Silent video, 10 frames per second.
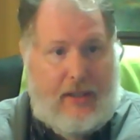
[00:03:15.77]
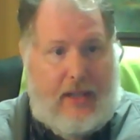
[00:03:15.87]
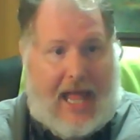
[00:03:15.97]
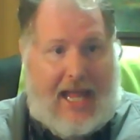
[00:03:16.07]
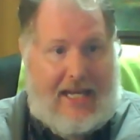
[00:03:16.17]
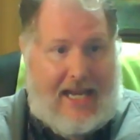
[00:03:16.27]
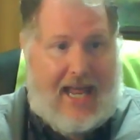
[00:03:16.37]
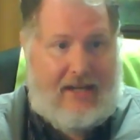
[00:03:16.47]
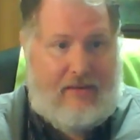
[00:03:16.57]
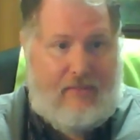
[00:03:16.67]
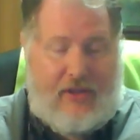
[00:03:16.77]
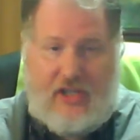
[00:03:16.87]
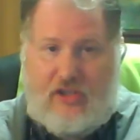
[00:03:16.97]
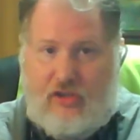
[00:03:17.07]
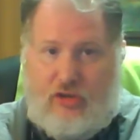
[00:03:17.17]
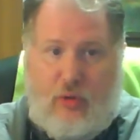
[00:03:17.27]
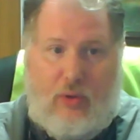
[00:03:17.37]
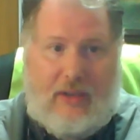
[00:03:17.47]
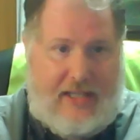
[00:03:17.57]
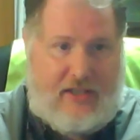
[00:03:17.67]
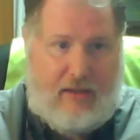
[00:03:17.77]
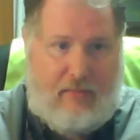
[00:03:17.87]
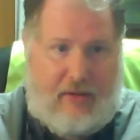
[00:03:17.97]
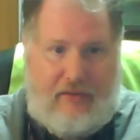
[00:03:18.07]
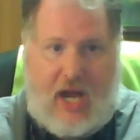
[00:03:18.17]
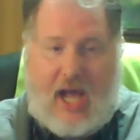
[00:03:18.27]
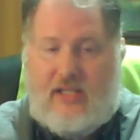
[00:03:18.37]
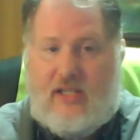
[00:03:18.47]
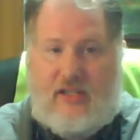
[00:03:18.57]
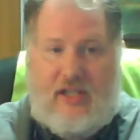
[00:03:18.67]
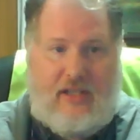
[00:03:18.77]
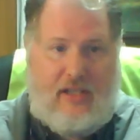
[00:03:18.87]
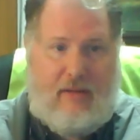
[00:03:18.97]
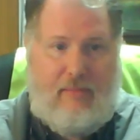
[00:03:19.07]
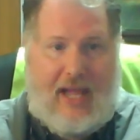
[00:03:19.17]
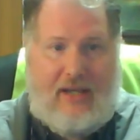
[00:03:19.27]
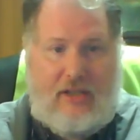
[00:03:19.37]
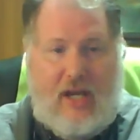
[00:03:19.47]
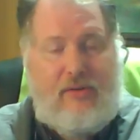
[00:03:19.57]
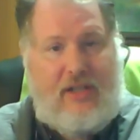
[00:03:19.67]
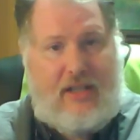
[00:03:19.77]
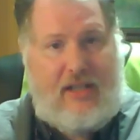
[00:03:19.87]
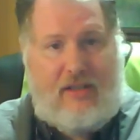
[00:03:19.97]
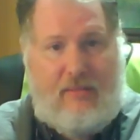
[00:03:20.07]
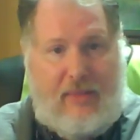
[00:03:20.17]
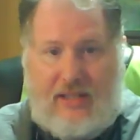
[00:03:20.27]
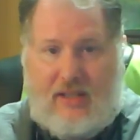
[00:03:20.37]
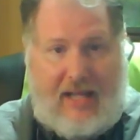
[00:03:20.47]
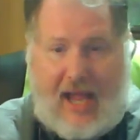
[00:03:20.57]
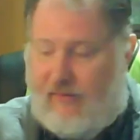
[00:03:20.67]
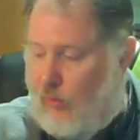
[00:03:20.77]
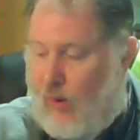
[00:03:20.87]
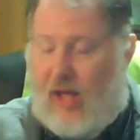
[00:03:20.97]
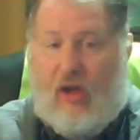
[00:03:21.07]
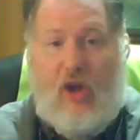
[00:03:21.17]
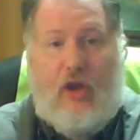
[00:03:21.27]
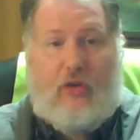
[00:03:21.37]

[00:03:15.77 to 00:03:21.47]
And yet, this dualism of Gnosticism and Docetism is alive and well.